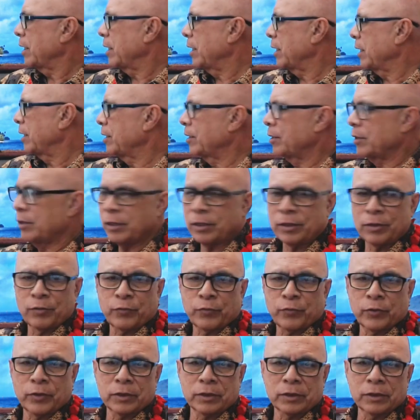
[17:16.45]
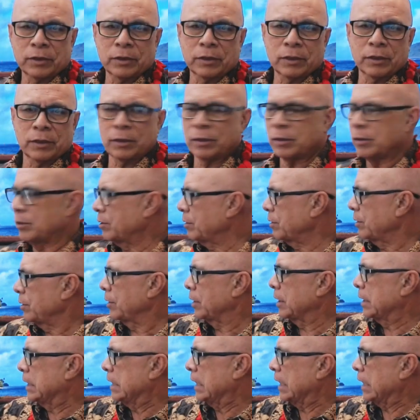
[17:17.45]
in the front
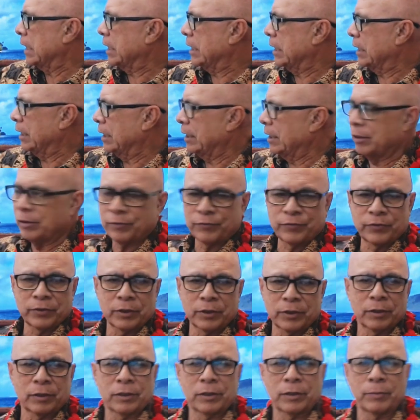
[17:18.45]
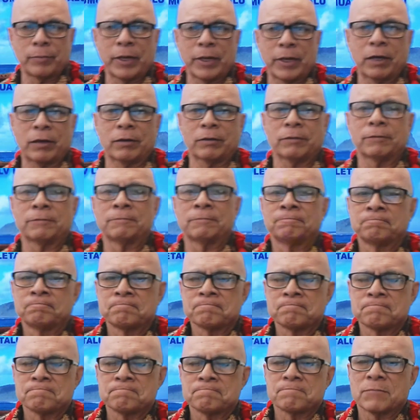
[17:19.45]
on the deck of the bow
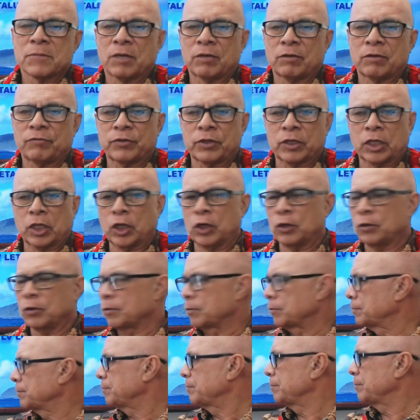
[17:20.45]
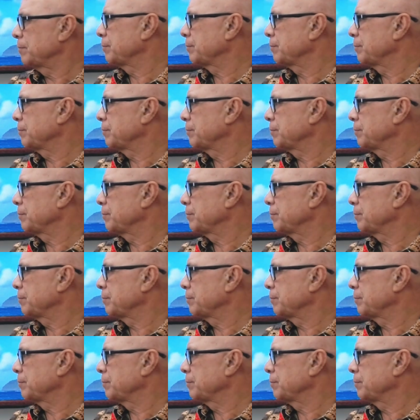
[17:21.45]
of the canoe.